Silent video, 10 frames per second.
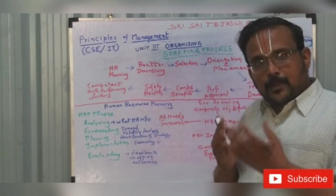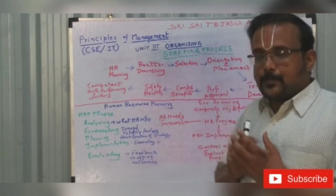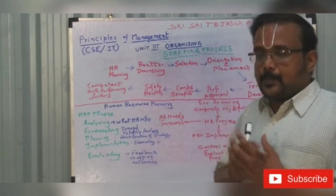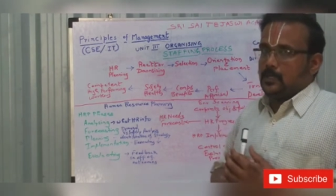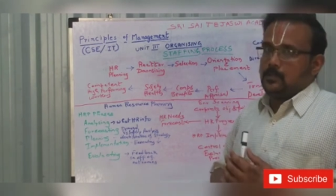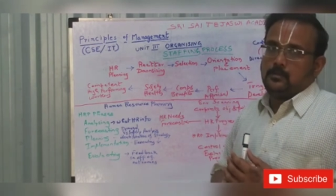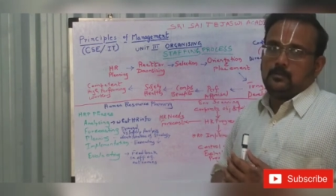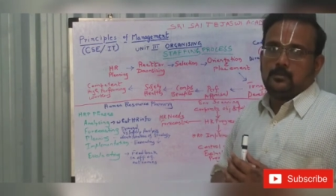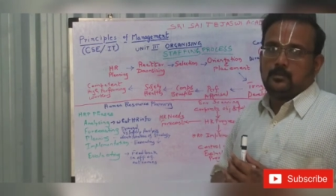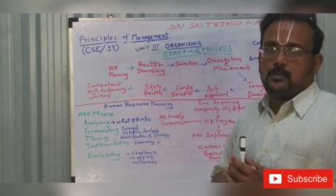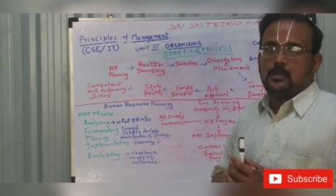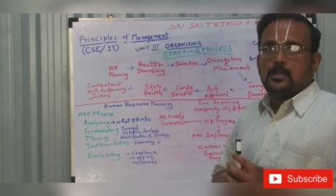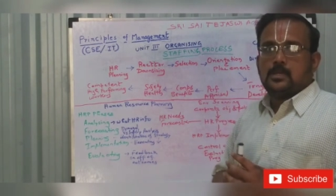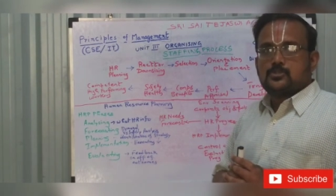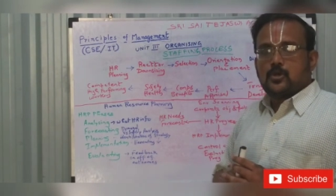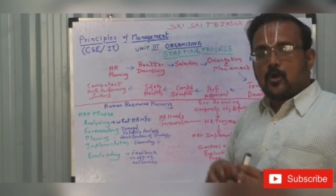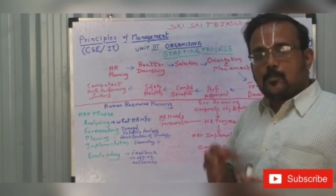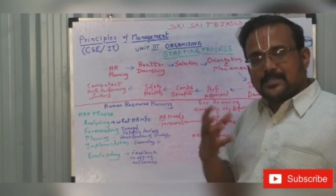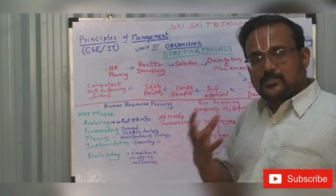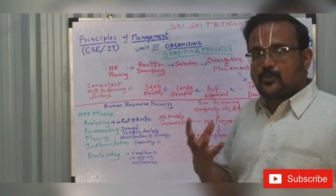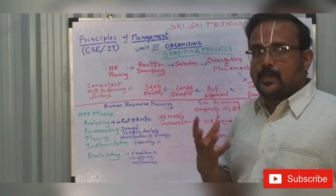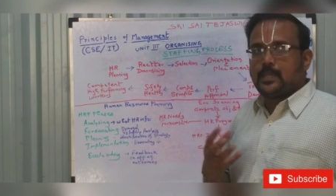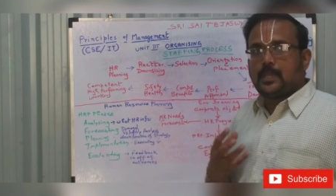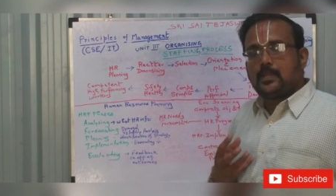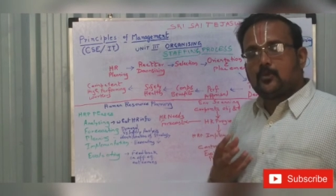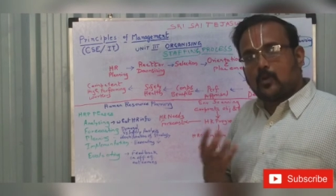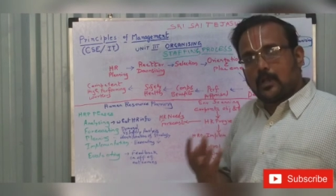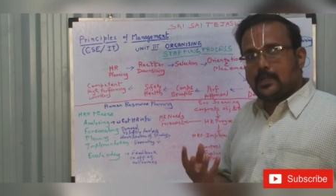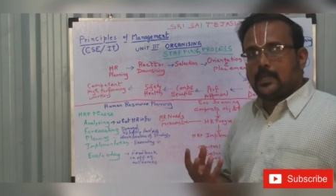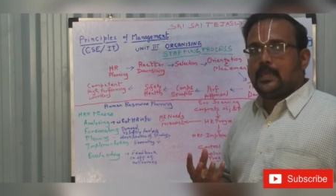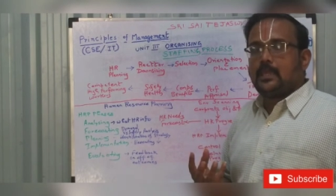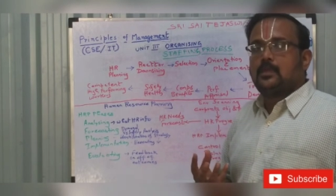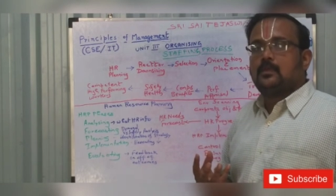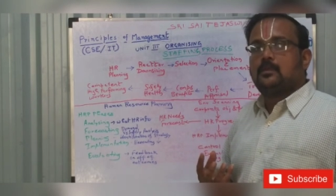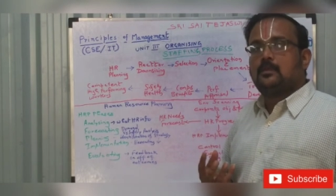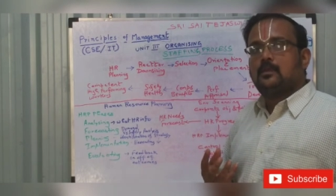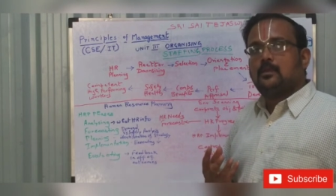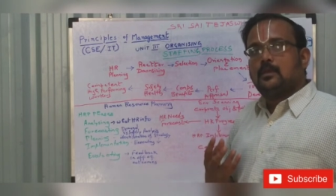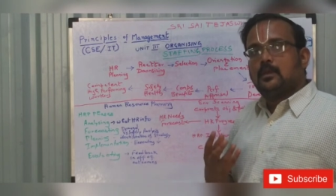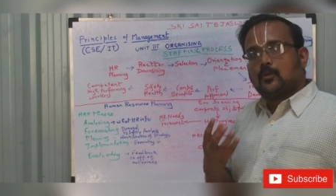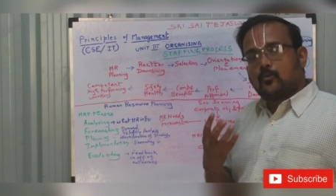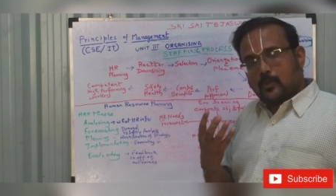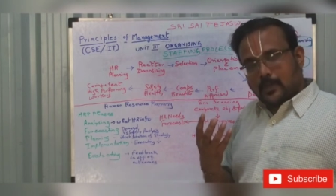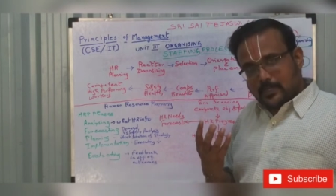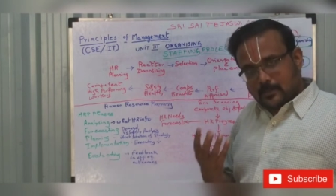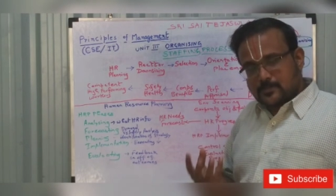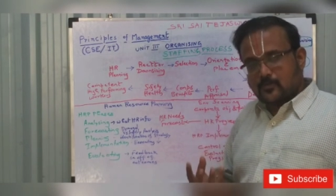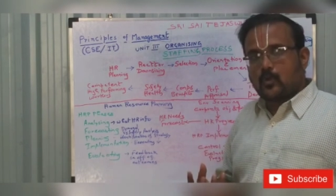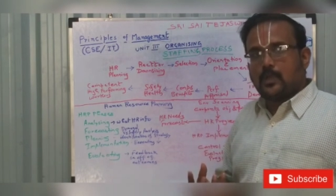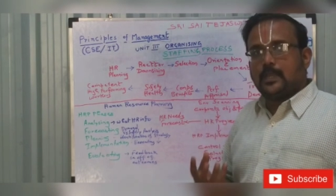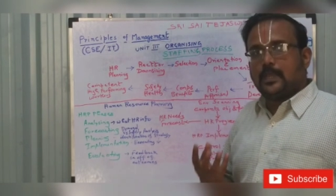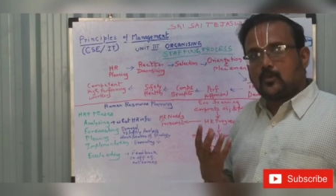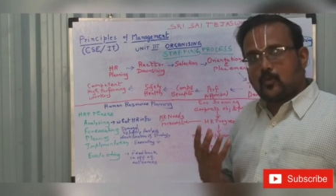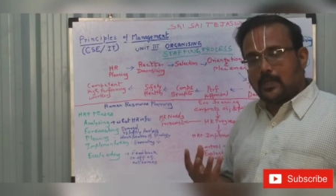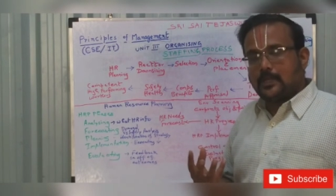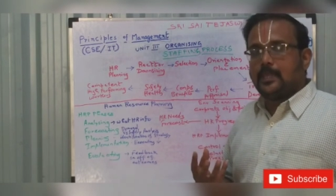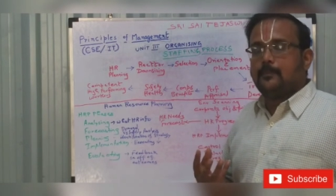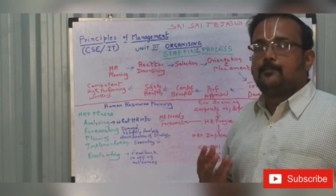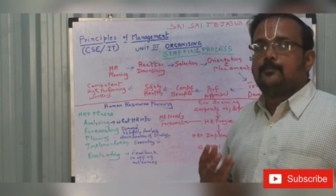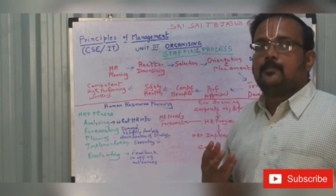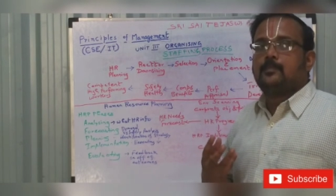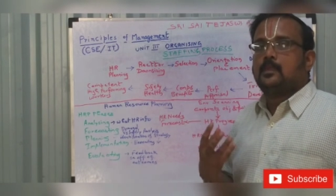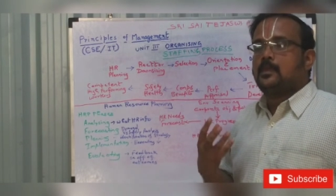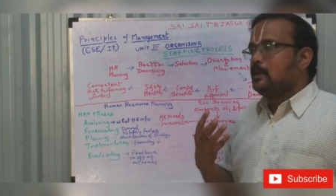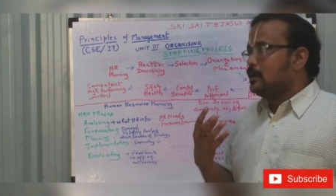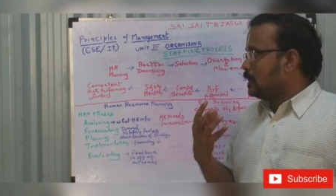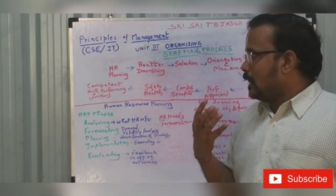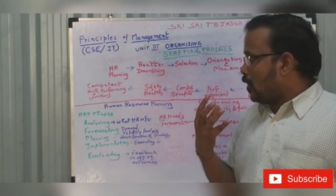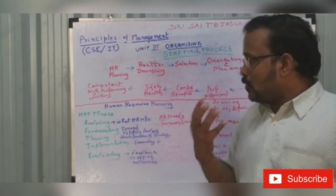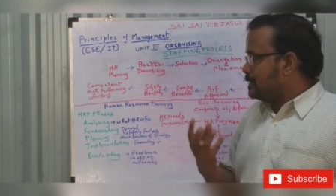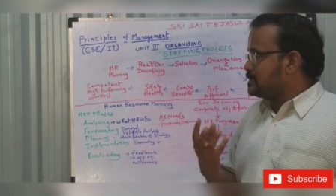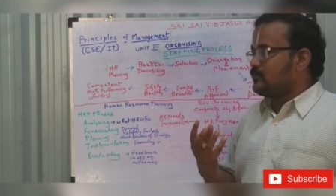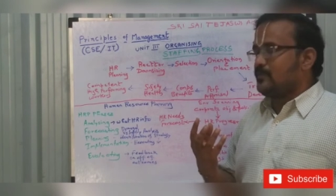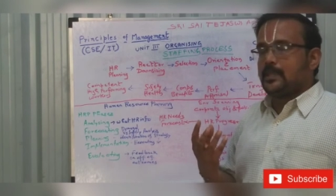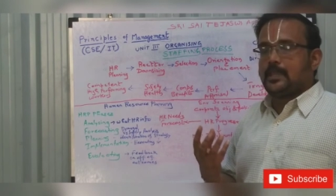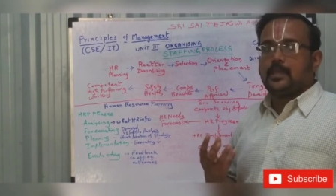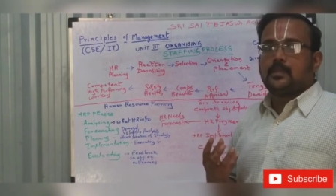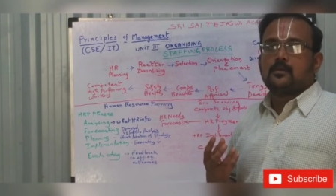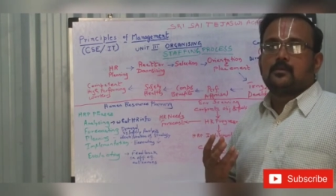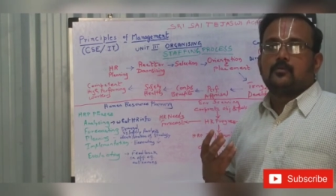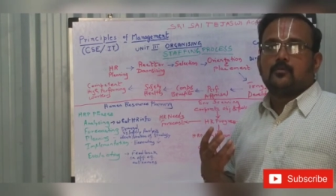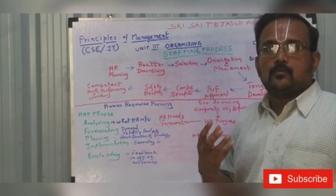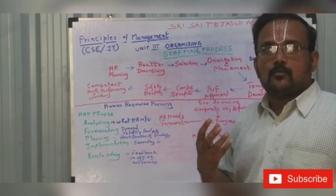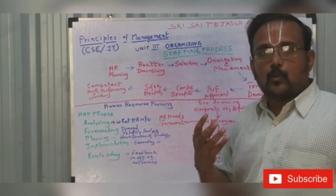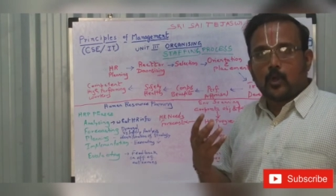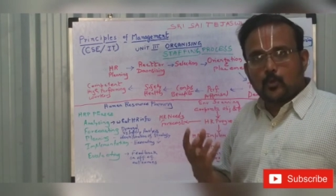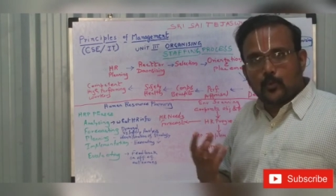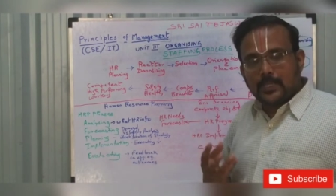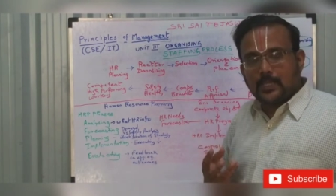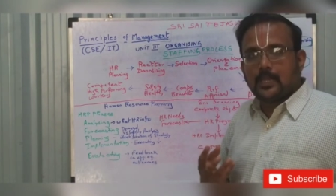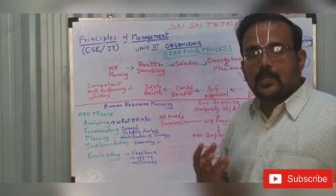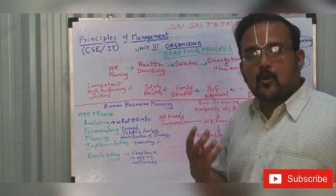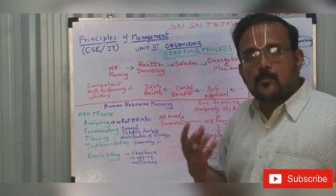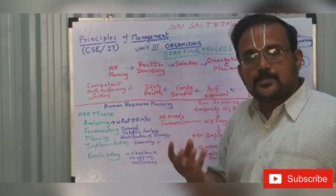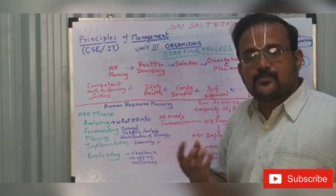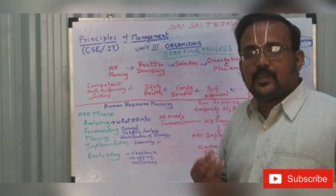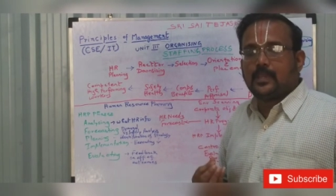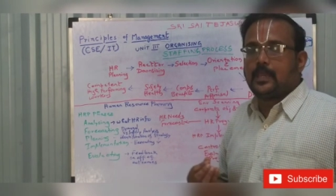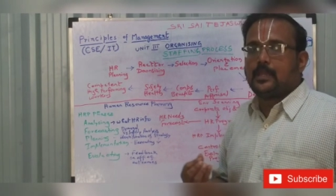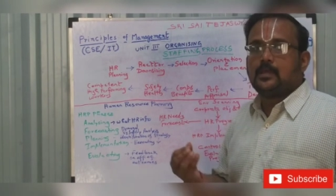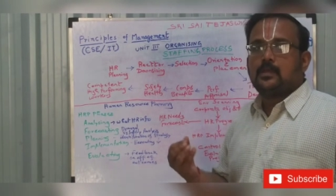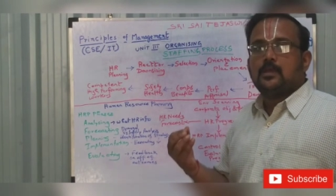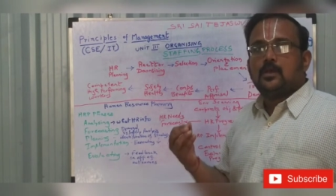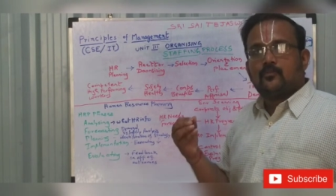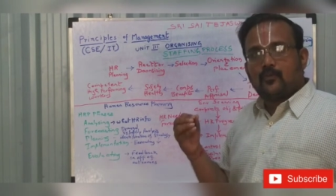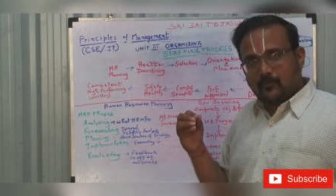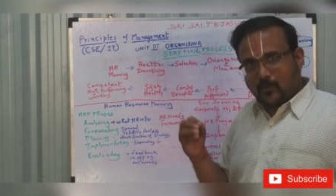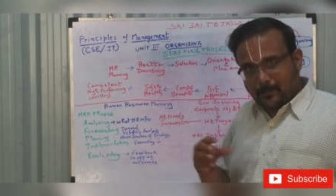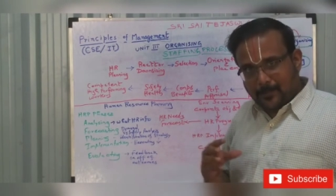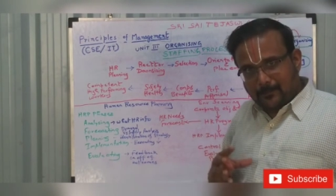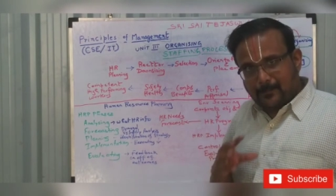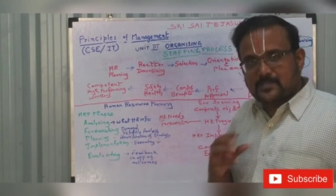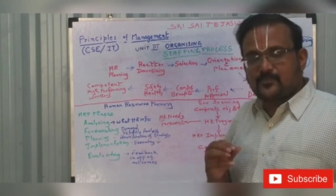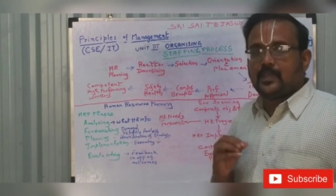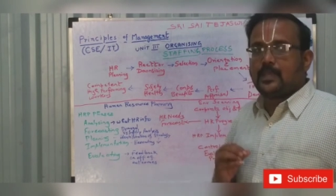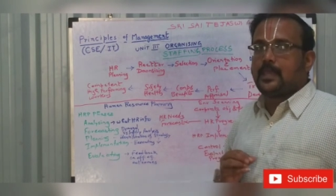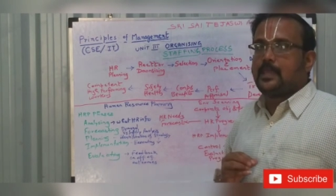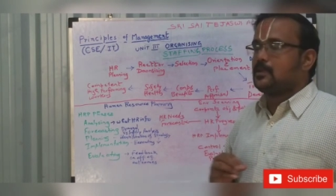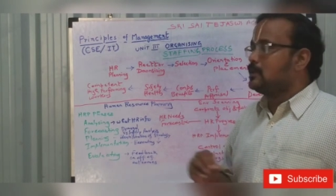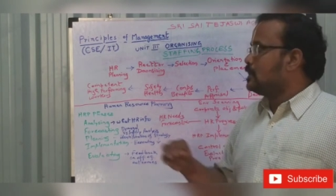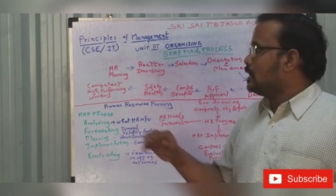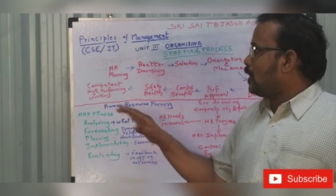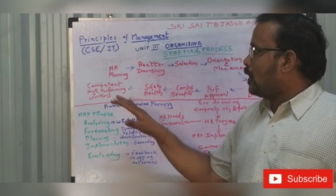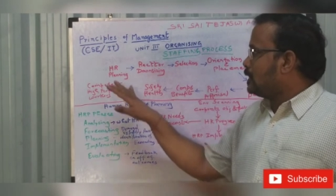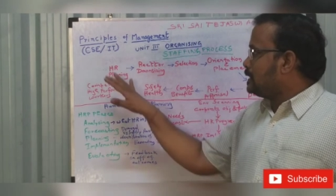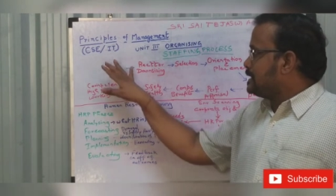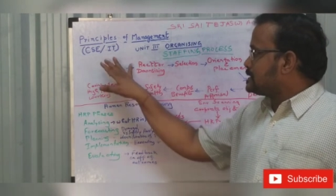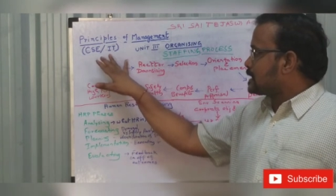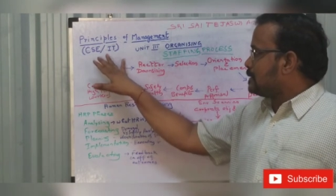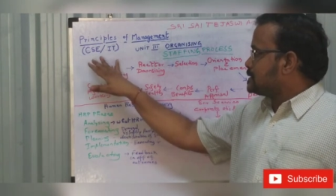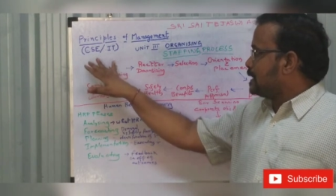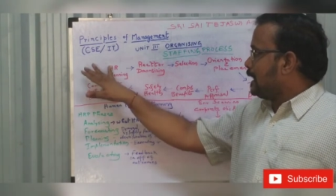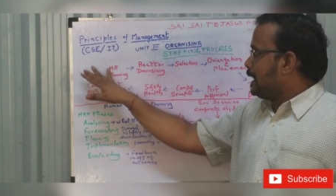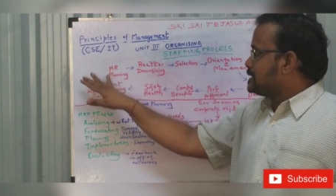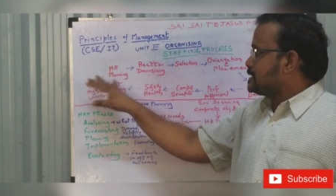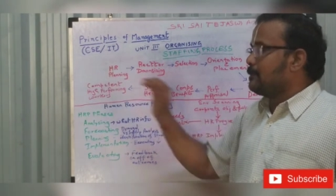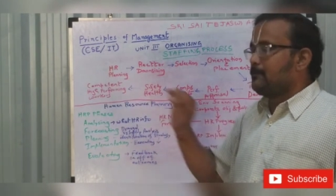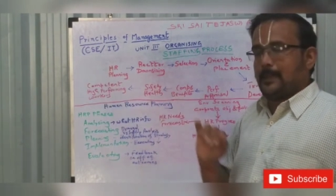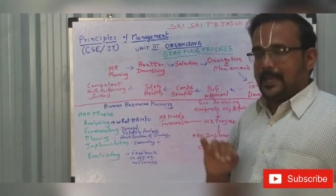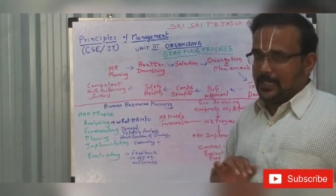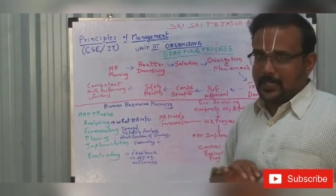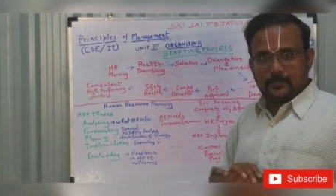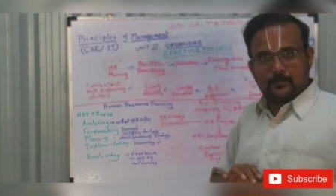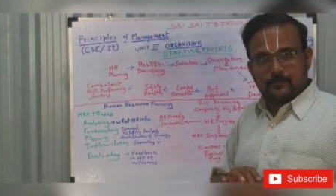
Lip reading: people. So how much we need, quantity, in terms of quantity, quality, how much we need, what do we need, how much we need, for what purpose we need, all these comes under HR planning.